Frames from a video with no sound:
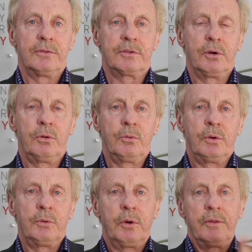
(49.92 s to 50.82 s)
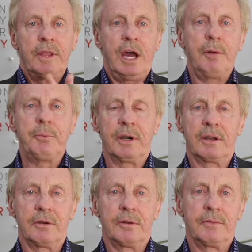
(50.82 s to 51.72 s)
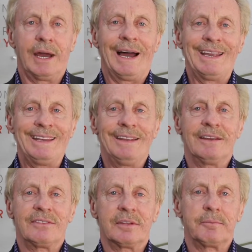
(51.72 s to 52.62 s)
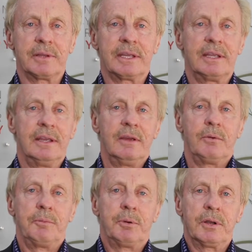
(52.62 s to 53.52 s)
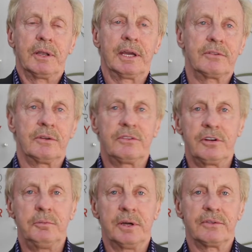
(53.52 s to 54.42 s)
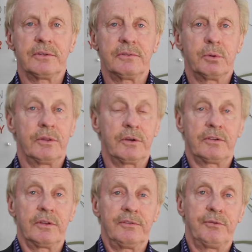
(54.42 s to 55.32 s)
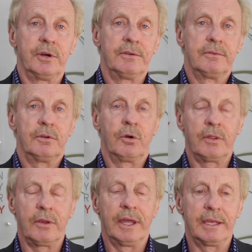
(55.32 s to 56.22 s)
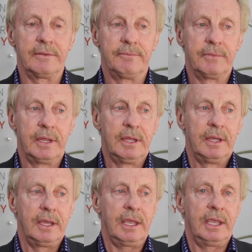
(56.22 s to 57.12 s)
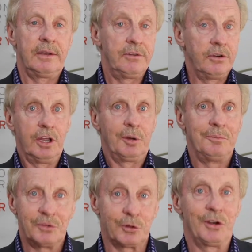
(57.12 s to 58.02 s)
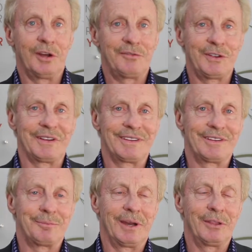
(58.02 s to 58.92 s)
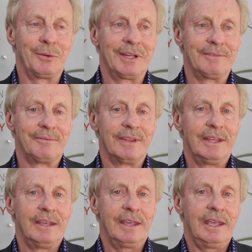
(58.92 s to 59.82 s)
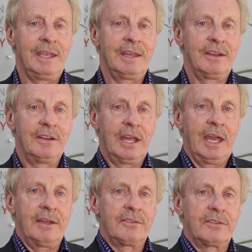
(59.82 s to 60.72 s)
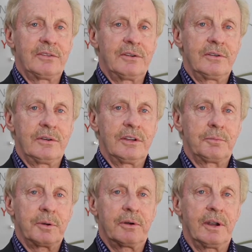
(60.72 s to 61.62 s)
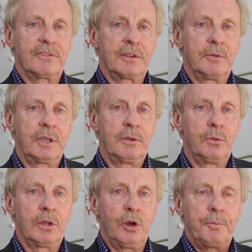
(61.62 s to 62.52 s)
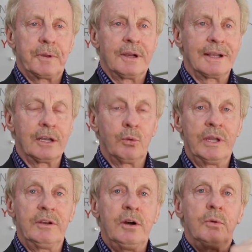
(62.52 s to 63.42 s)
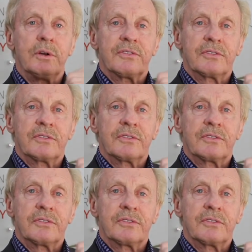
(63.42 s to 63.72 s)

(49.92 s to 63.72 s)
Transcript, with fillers: So when we're in the operating room, the idea is simply we put electrodes in your muscles, whether it's in the foot or the leg, and you're numb, so you're not feeling this, by the way. And as the surgery is progressing, we will open a little window, we'll